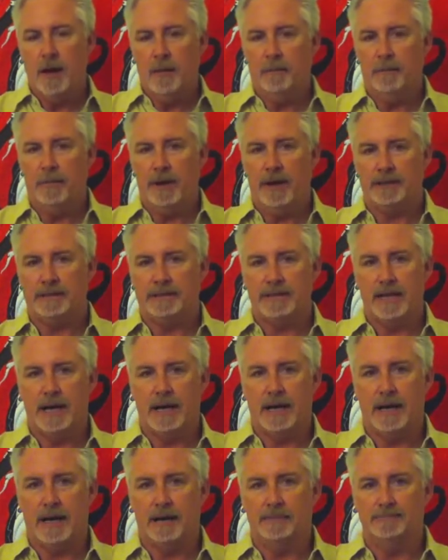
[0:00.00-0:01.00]
But
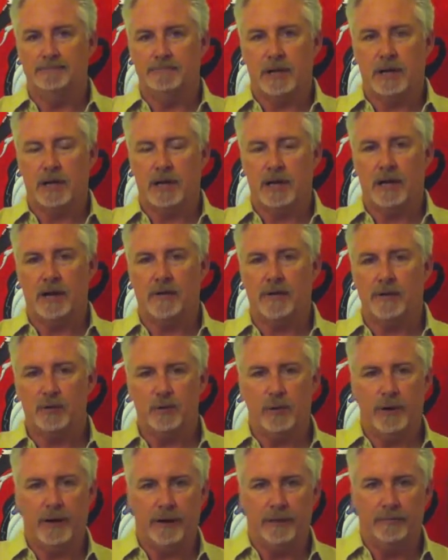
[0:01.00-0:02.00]
click on the
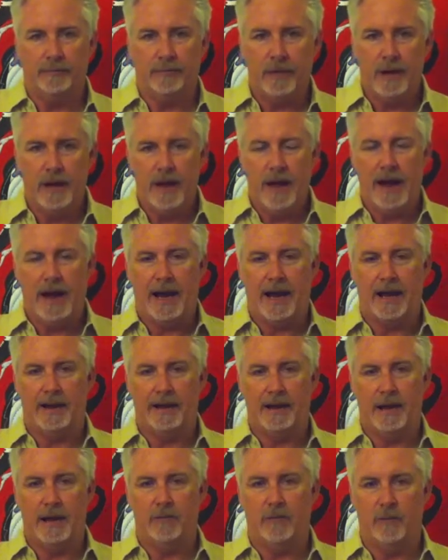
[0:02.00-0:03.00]
Twitter.
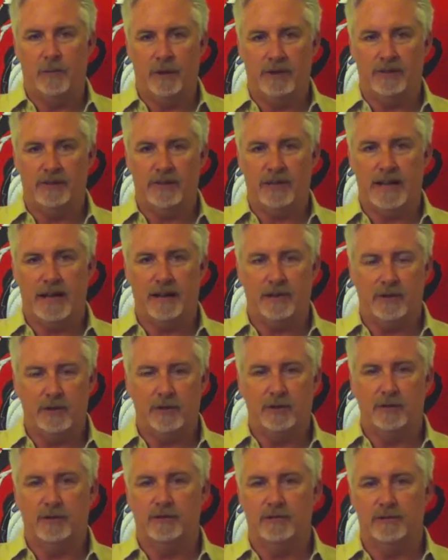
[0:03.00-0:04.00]
And we send out
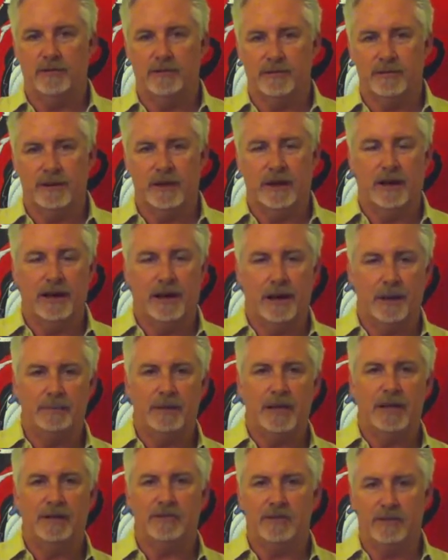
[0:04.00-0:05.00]
little
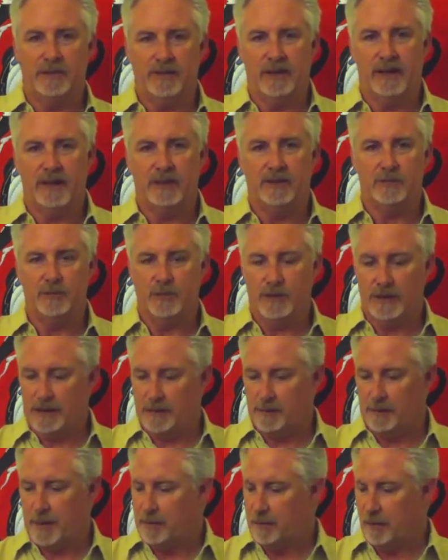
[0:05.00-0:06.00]
updates and things. We
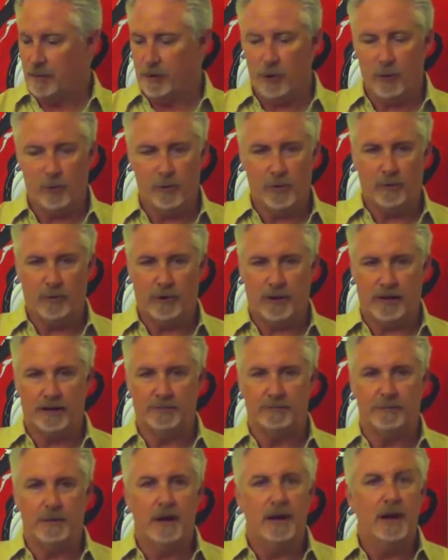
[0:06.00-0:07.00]
let people know what we're going
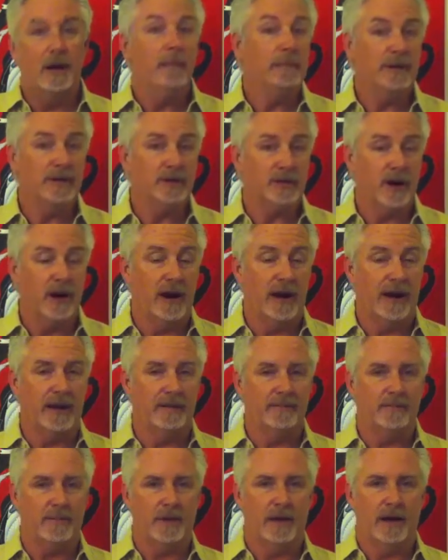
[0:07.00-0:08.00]
to be trying.
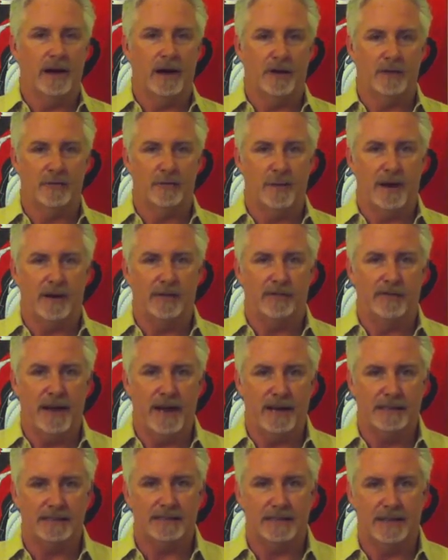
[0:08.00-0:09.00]
As a matter of
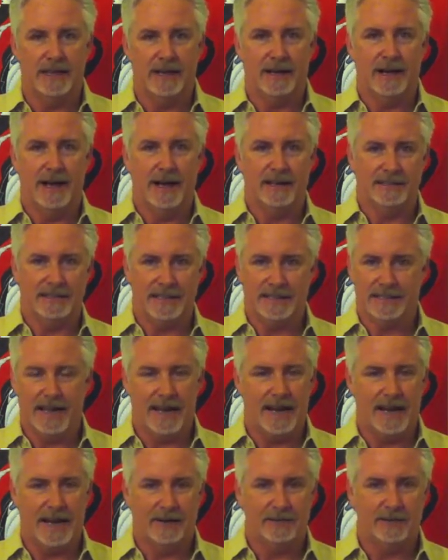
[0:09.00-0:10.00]
fact, I sent
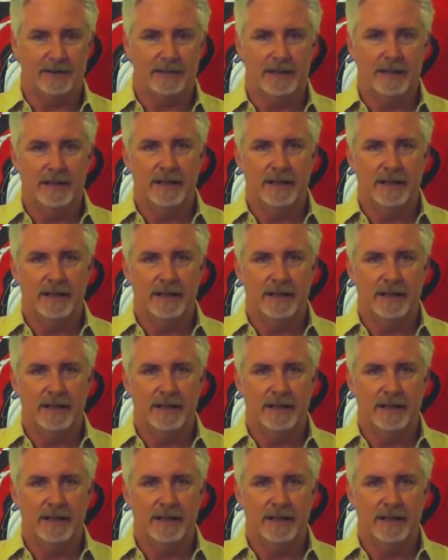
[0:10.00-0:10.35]
that out